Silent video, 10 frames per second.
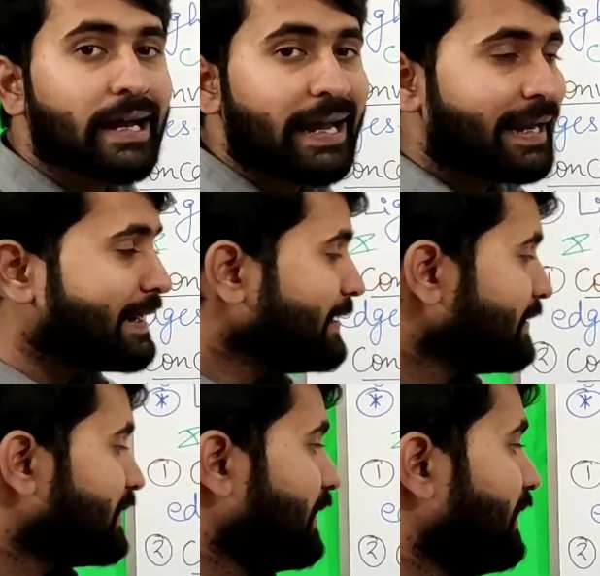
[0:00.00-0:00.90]

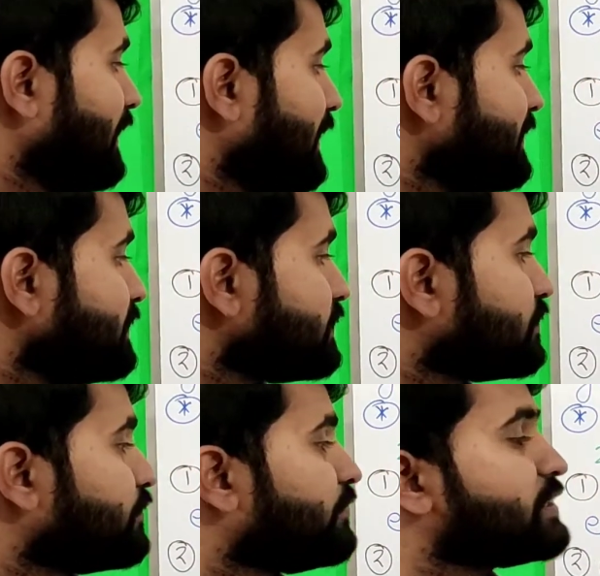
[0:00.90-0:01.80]
And the lens
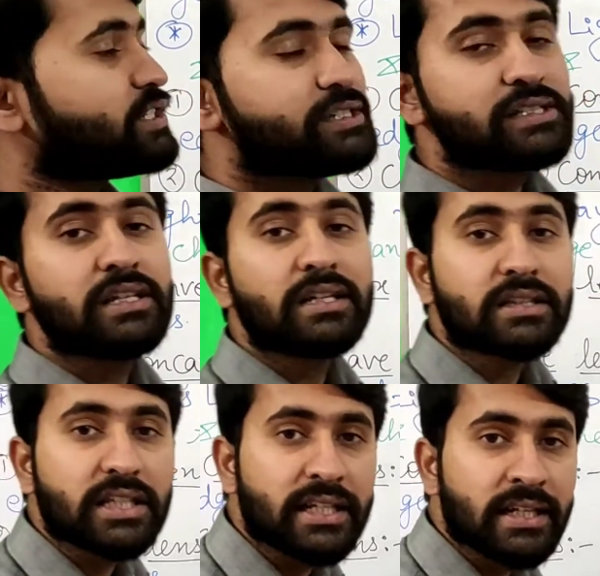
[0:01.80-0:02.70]
which is
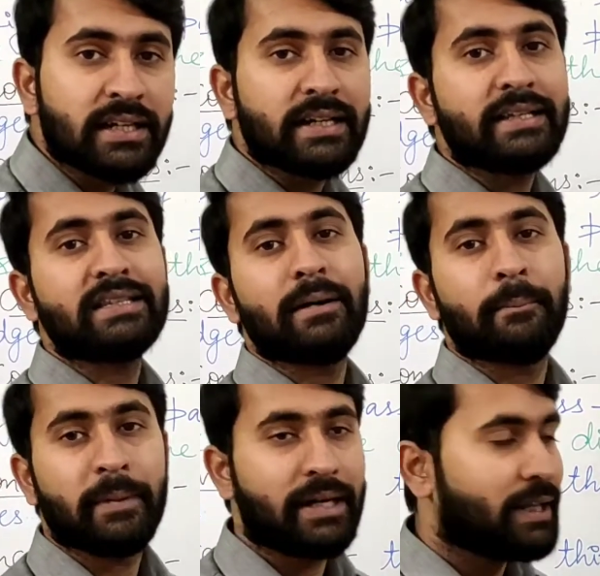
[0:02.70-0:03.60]
thinner in the
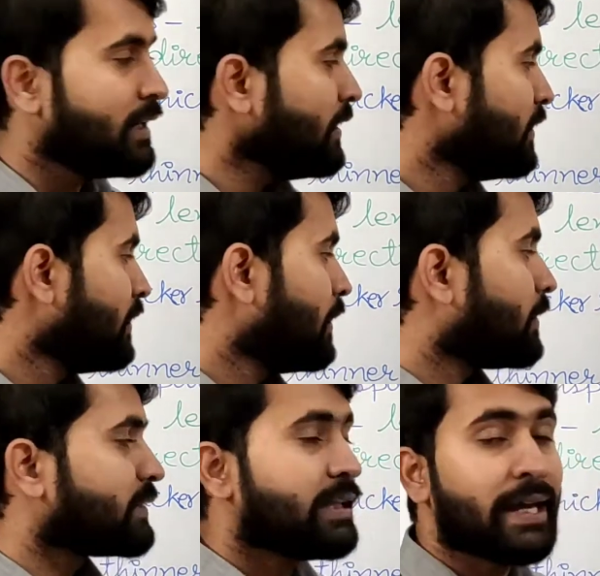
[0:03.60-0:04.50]
middle
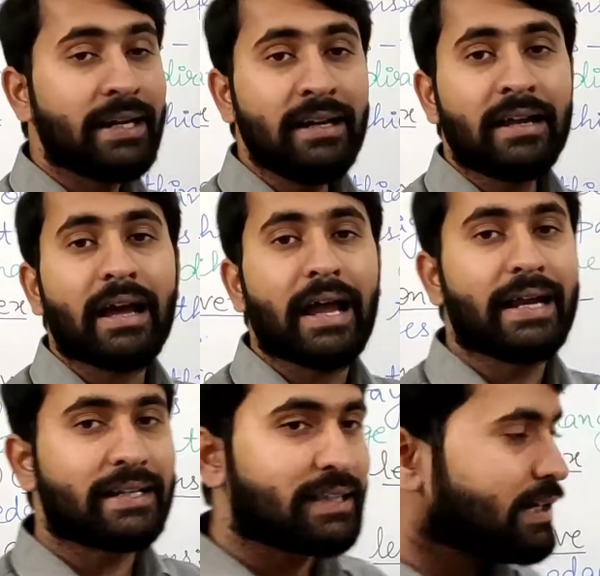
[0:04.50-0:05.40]
than
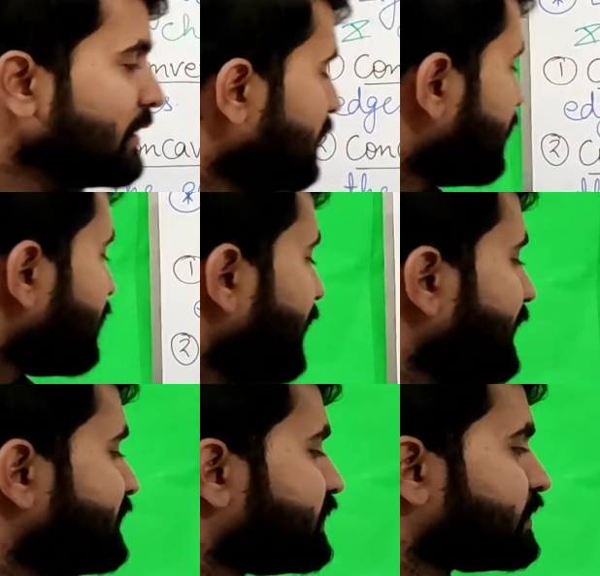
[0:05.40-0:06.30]
at the
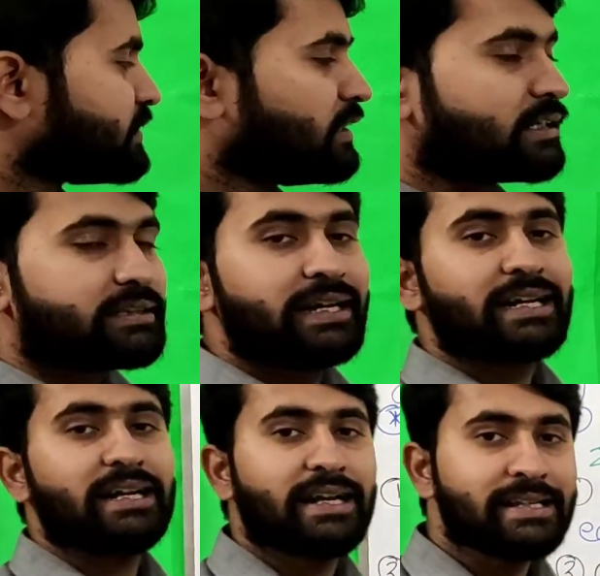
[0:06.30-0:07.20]
edges,
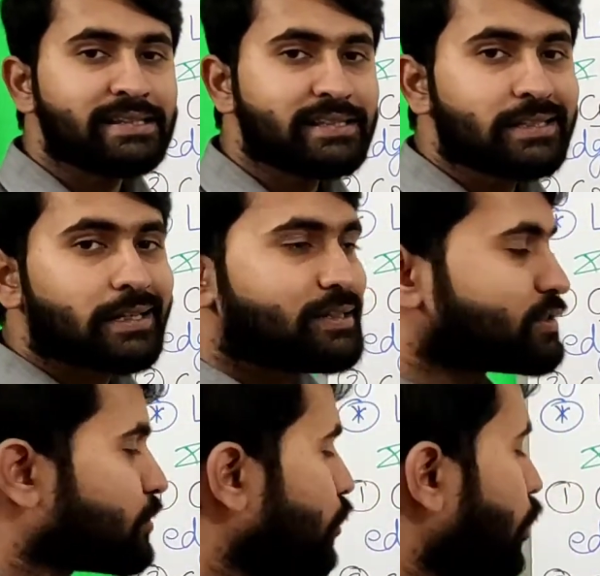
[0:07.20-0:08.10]
that lens
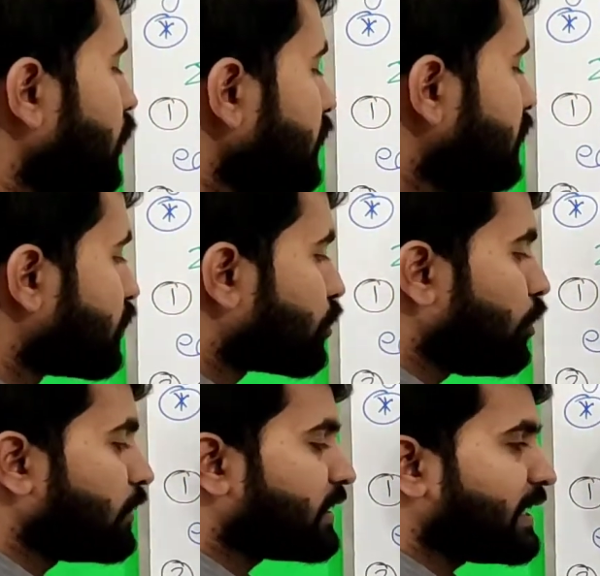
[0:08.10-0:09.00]
is called
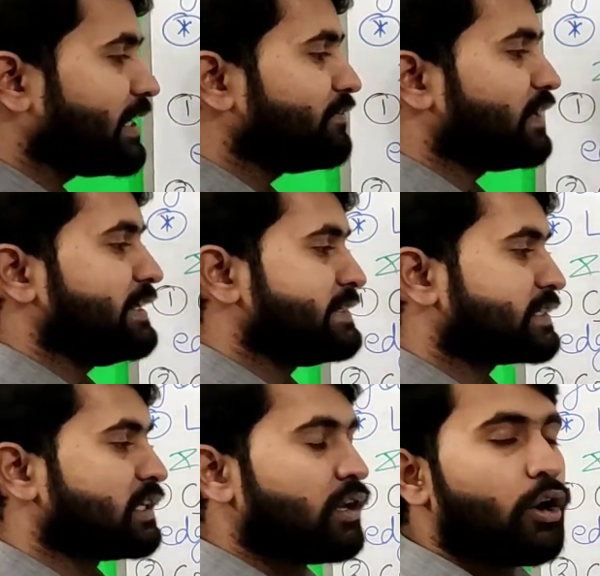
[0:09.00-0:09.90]
concave
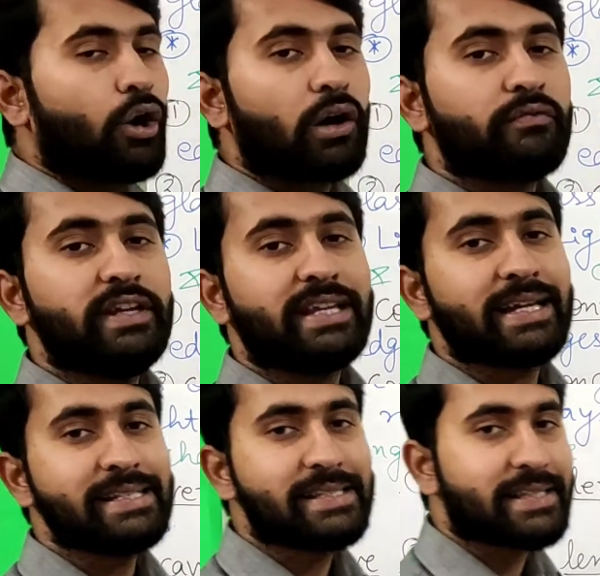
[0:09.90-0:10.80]
lens, or we
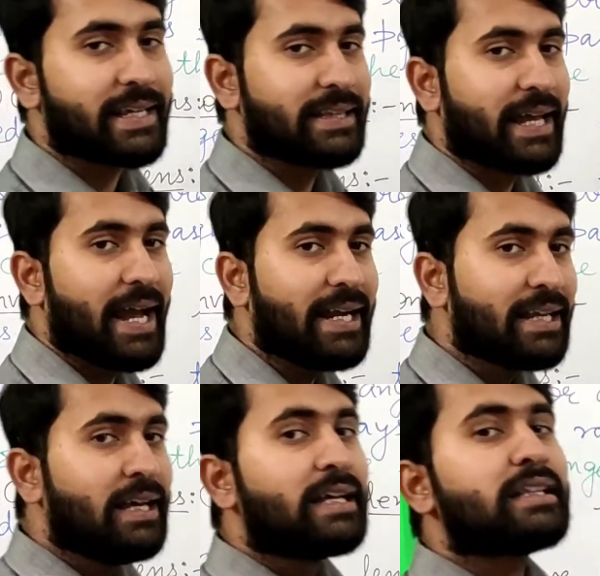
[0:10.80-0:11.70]
can say
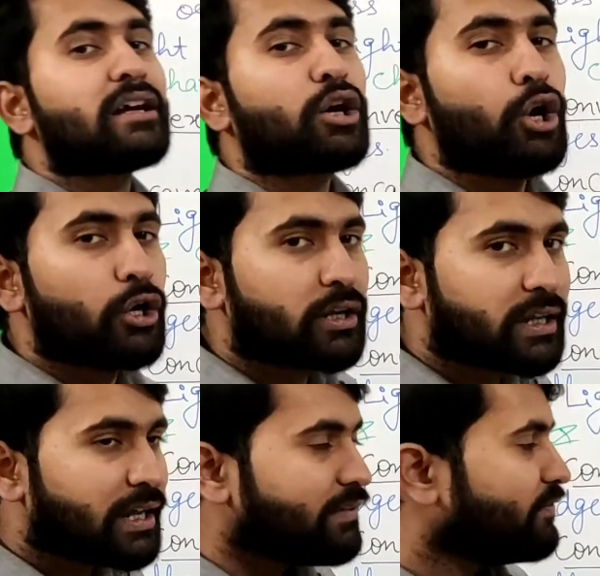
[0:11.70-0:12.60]
that the
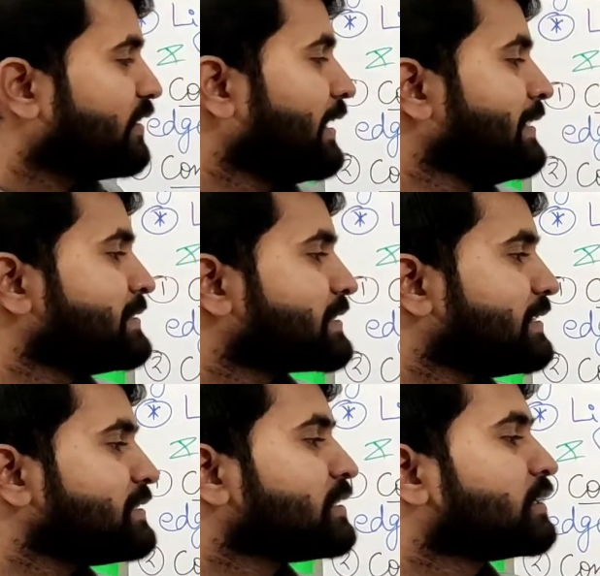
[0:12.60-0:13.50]
concave lens
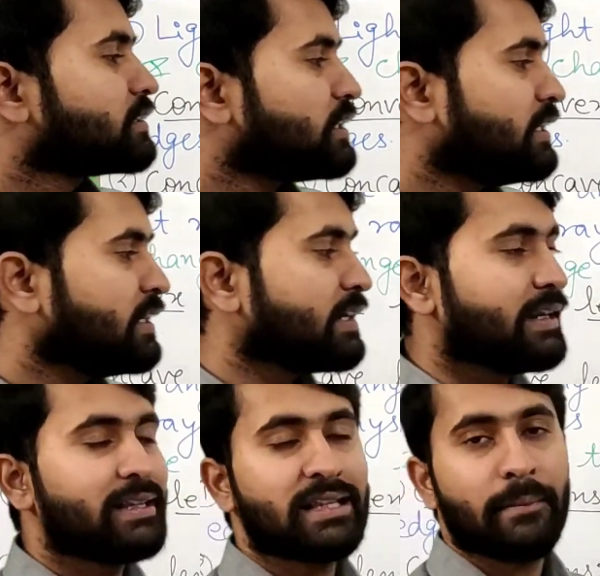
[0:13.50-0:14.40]
is thinner
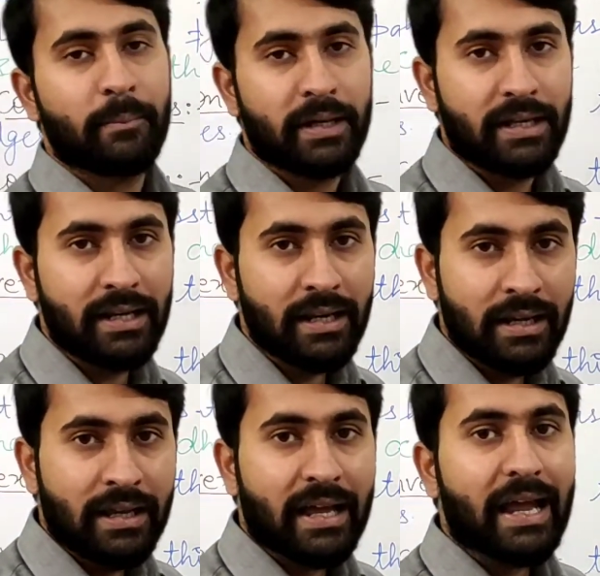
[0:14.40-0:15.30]
in the middle
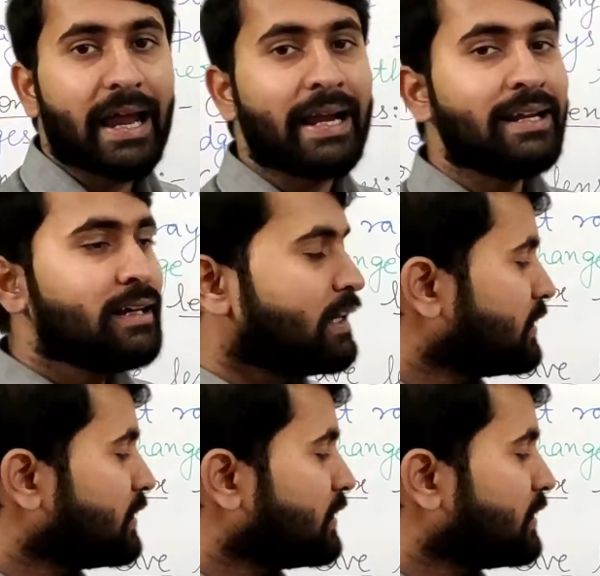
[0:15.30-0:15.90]
and